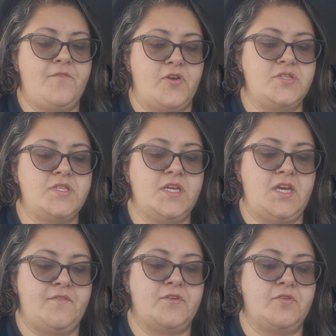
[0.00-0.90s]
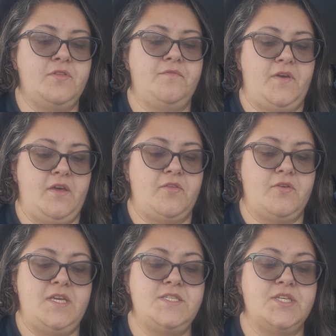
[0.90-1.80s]
First, the governor, the
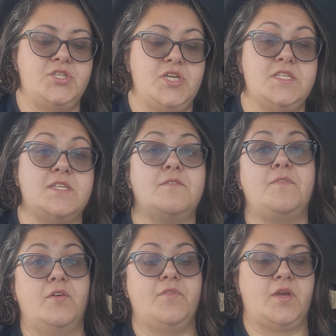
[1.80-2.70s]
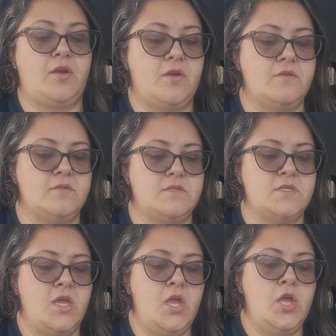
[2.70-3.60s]
father, he suggested velvet curtains,